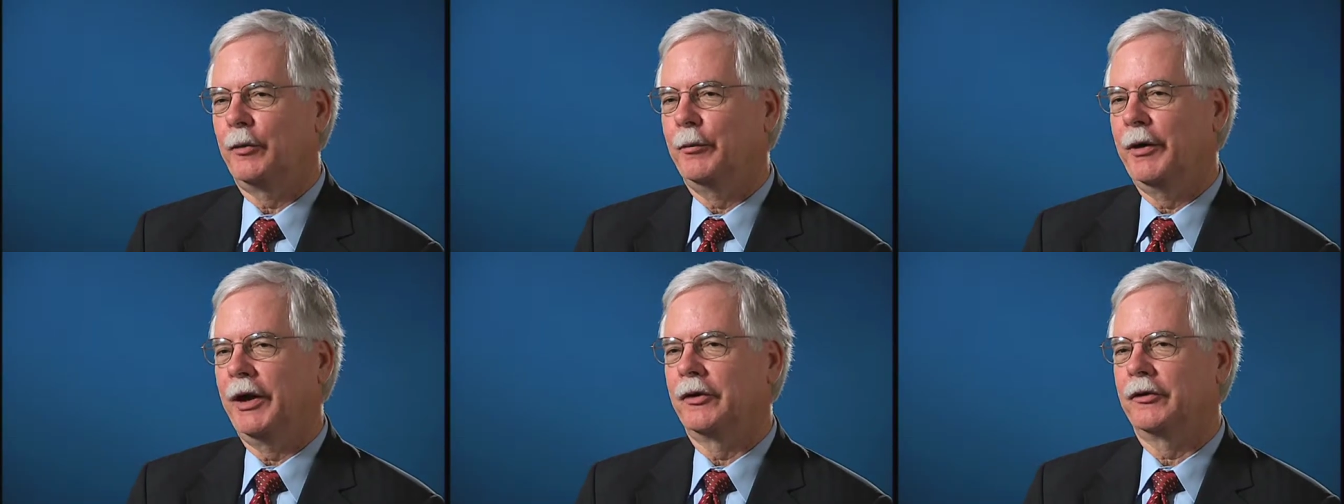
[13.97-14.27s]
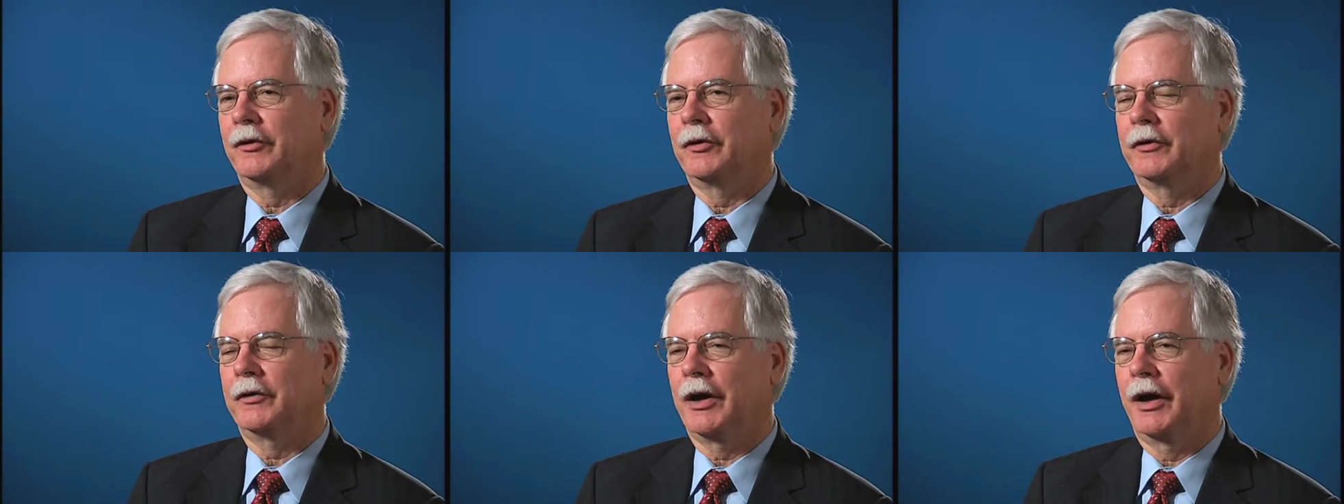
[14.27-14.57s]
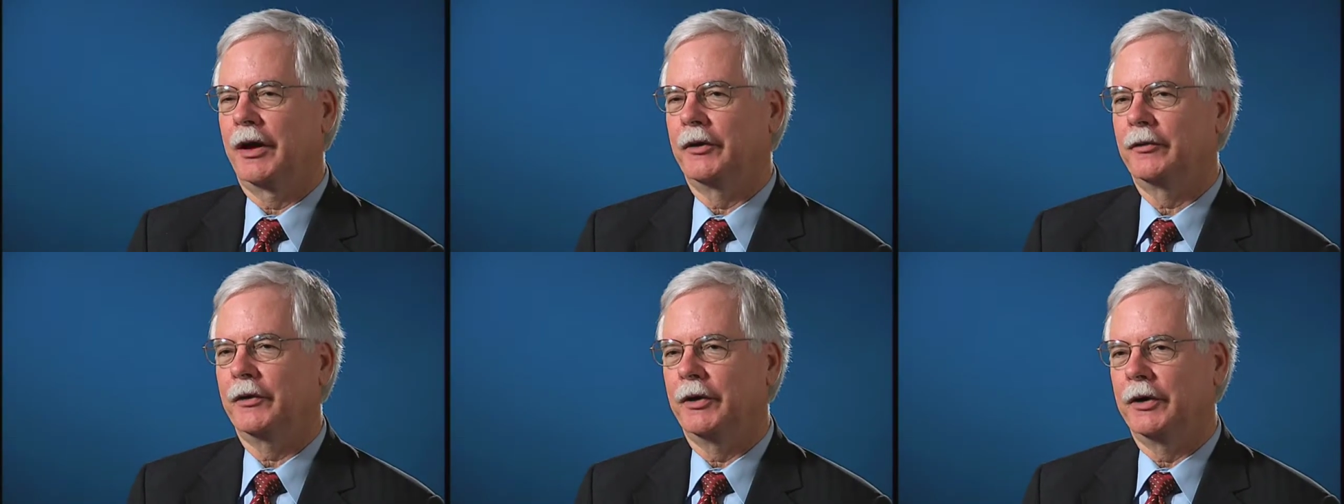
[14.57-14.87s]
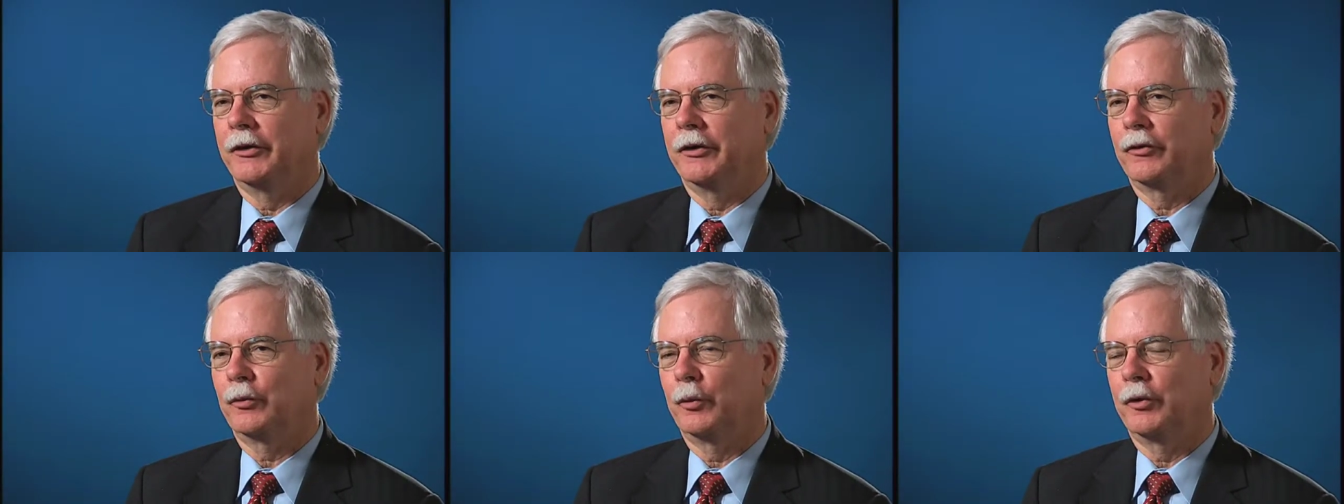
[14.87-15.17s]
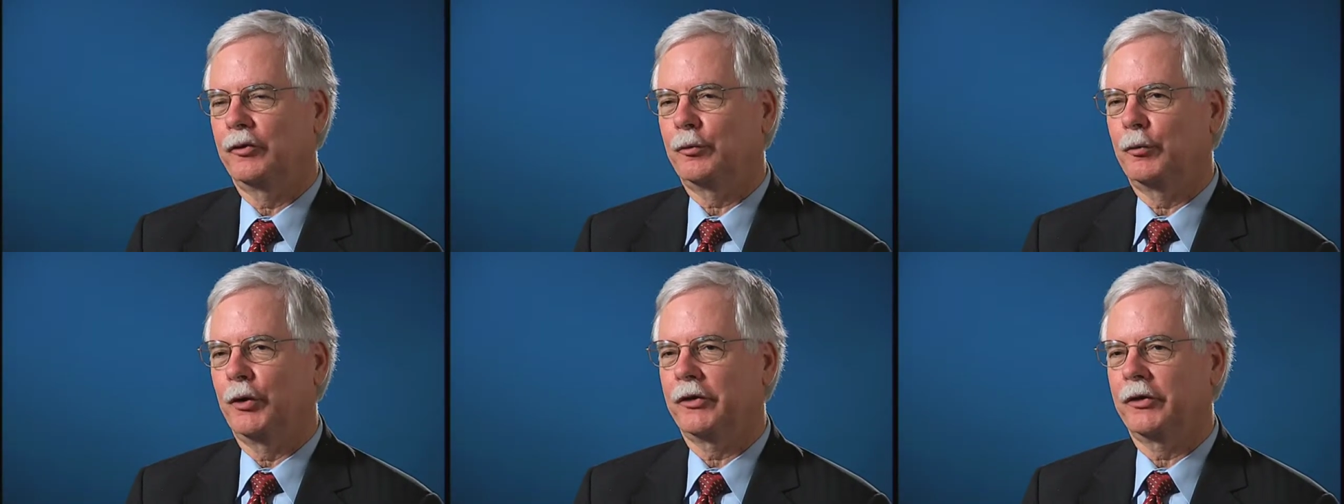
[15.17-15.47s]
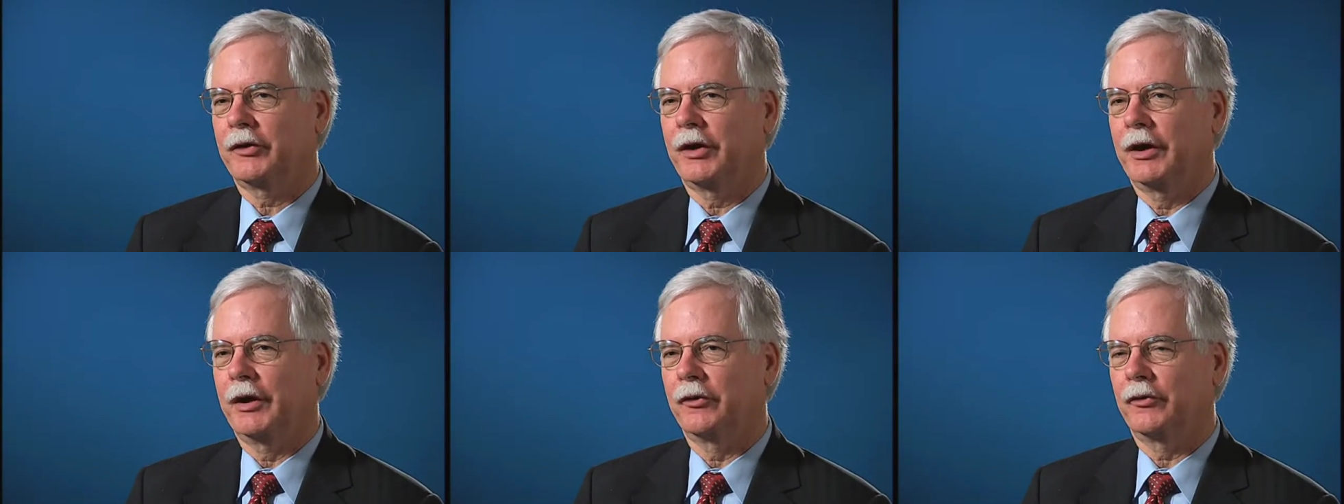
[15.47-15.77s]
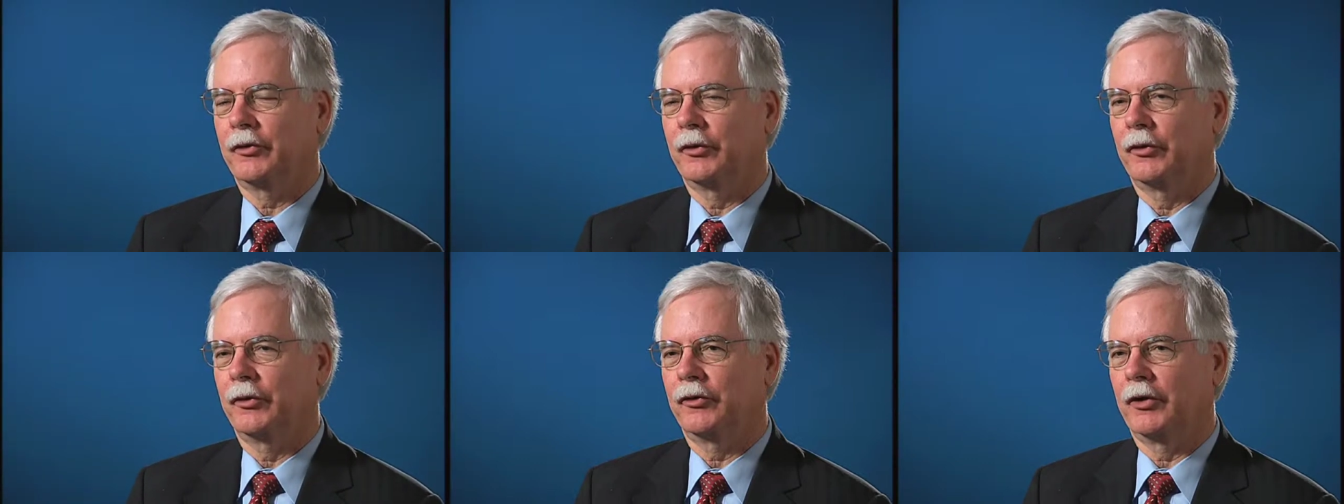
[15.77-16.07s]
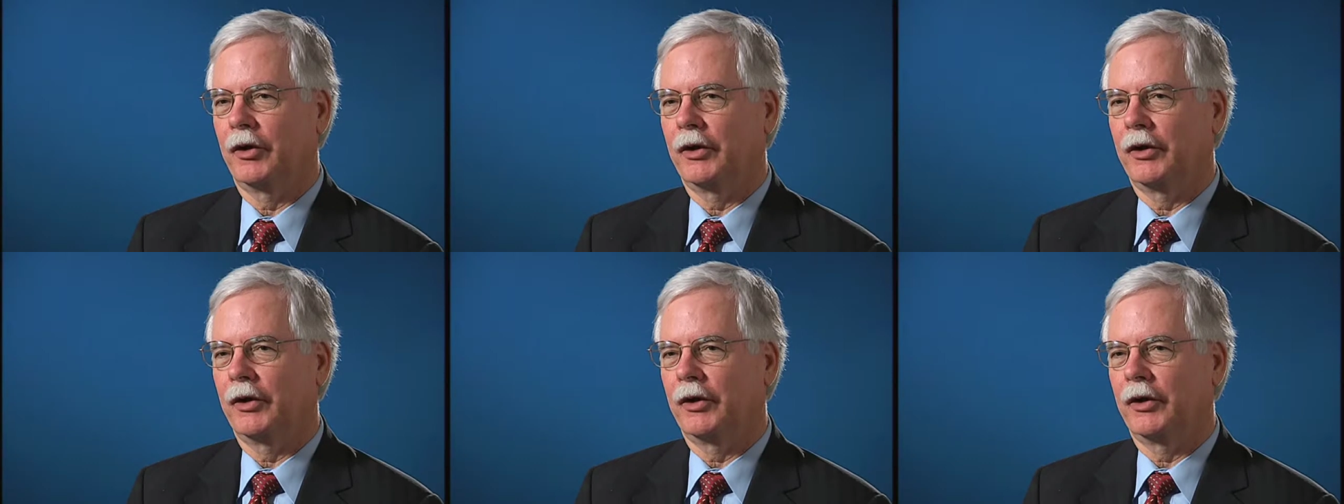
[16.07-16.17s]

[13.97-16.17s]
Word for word: amount of confidence which breast cancers